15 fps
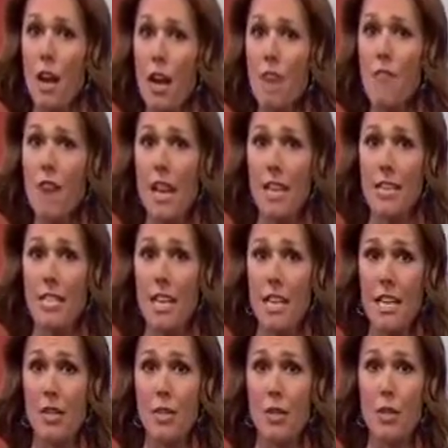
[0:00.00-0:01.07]

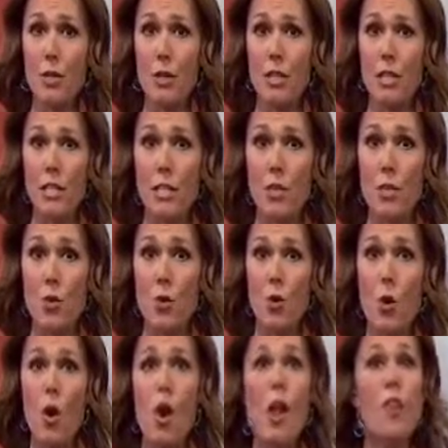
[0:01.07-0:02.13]
unvaccinated students in a school,